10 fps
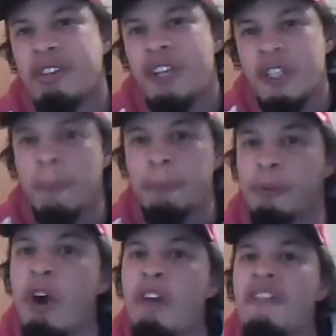to
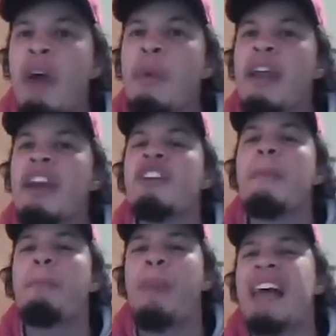prove that we
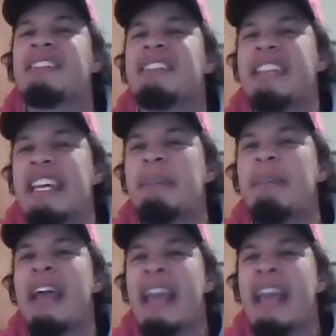are the best
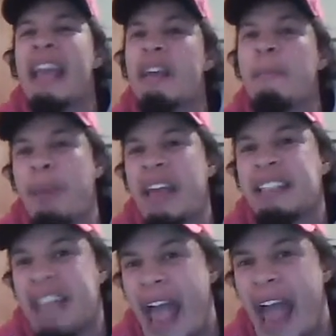team in the
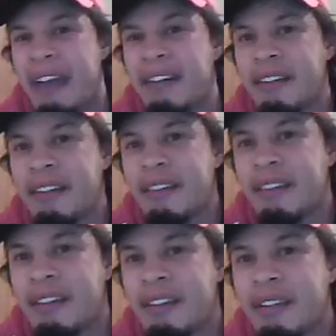Big Ten.
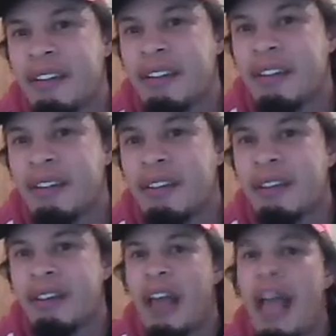
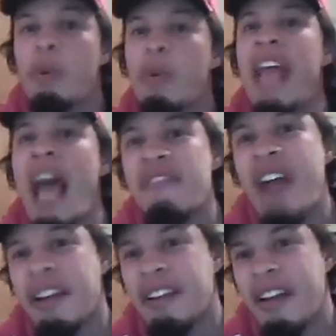And we have
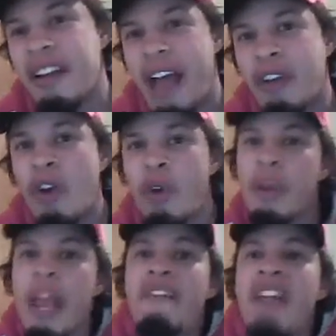not done that.
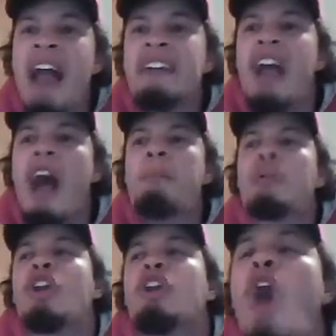We have not come
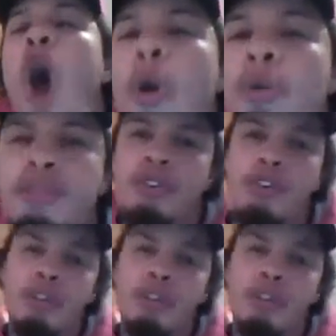close